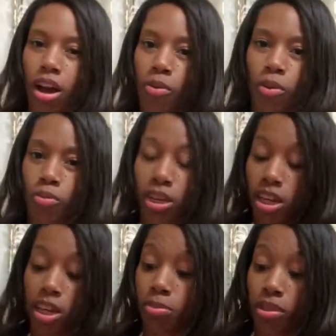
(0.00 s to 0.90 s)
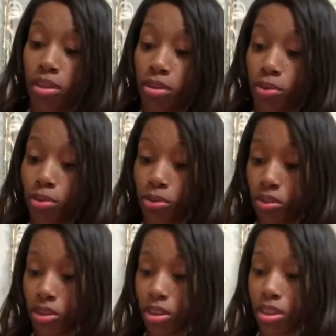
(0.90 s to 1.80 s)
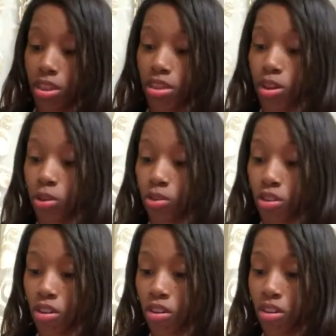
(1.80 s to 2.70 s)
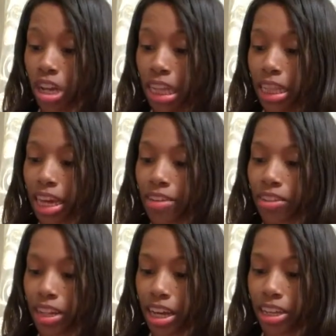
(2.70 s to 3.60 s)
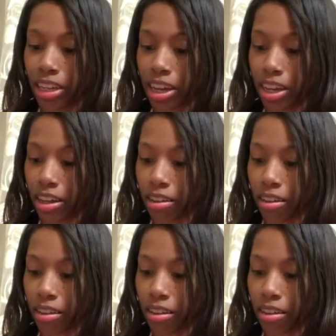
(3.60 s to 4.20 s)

I won't be keeping those. And those are $11.99.